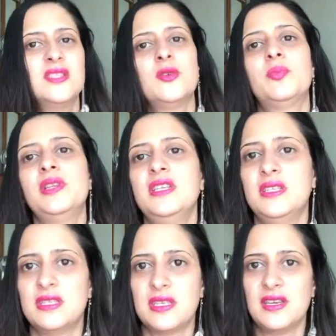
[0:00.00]
So
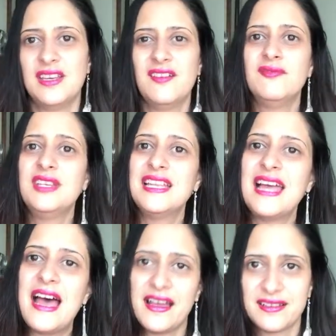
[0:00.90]
please
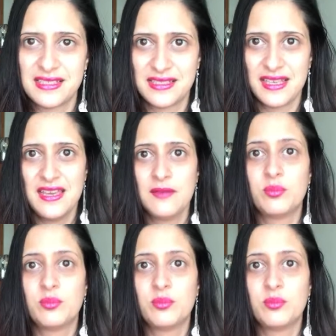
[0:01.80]
relax.